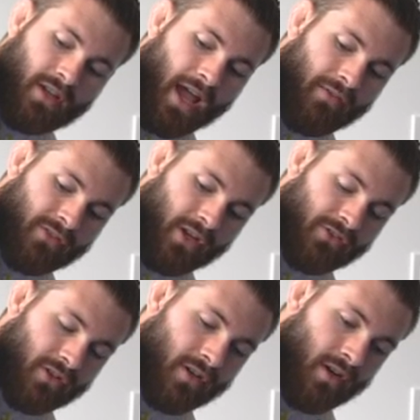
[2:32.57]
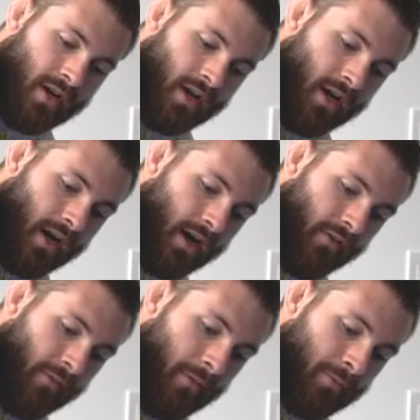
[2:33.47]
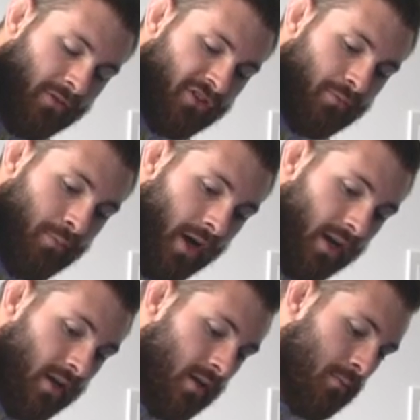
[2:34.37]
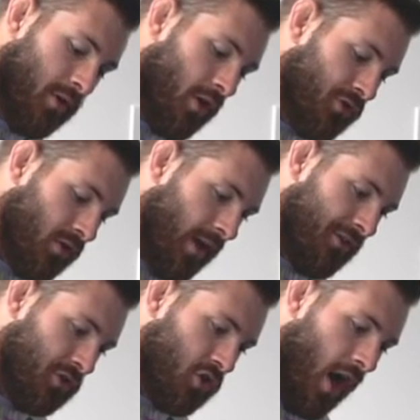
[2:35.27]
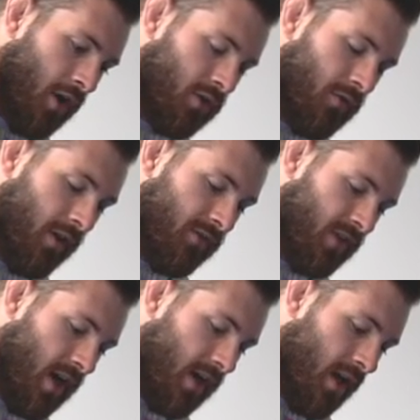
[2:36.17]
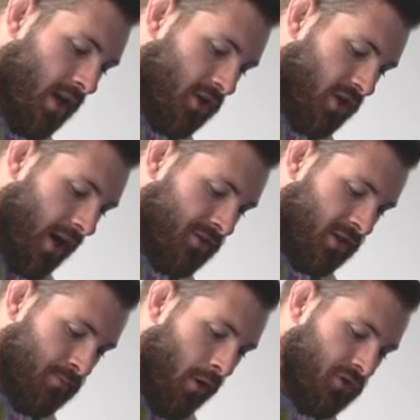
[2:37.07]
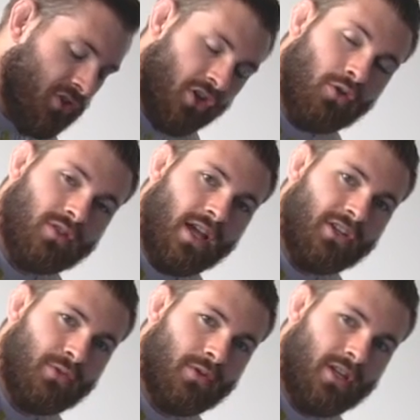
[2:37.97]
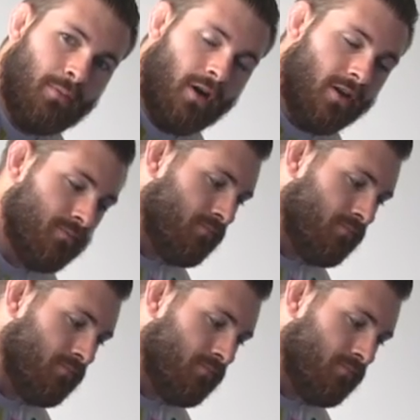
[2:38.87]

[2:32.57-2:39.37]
a calf slicer uh, from this position, but because her legs are triangled on the inside, she actually exposes her own leg to a knee bar.